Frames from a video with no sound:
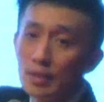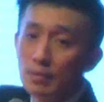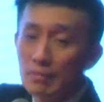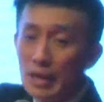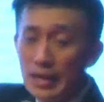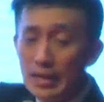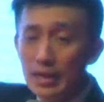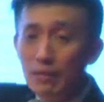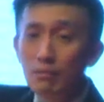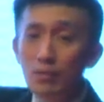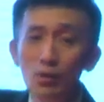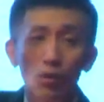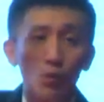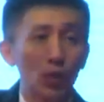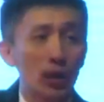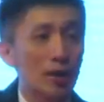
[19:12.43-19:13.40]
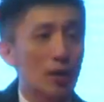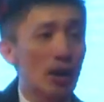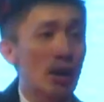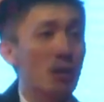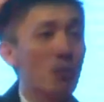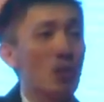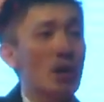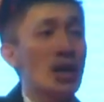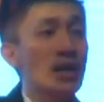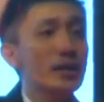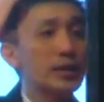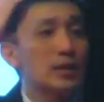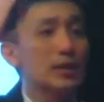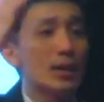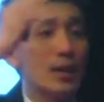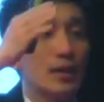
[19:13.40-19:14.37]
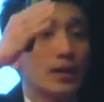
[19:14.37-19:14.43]
My number, when I
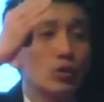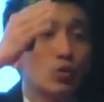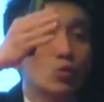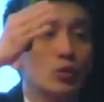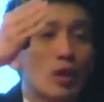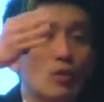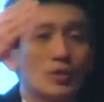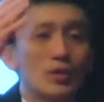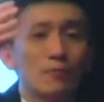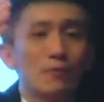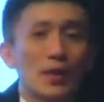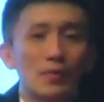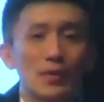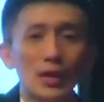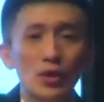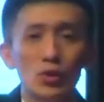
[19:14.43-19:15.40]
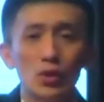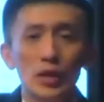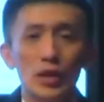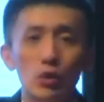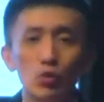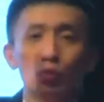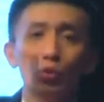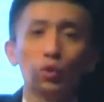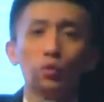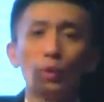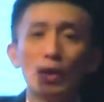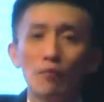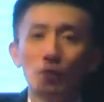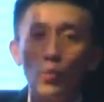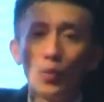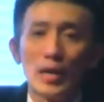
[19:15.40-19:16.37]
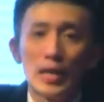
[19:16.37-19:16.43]
decided 2005 agent in
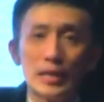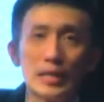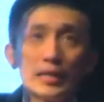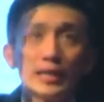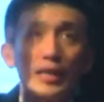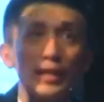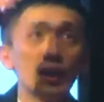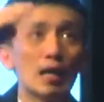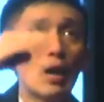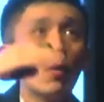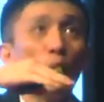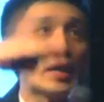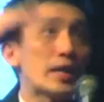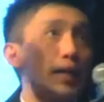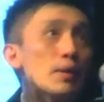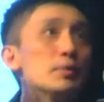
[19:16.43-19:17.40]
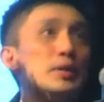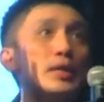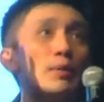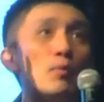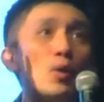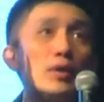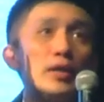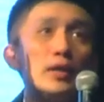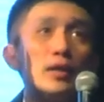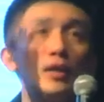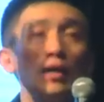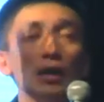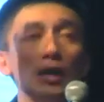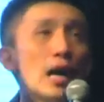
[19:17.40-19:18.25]
2014, when I decided I wake up in the morning,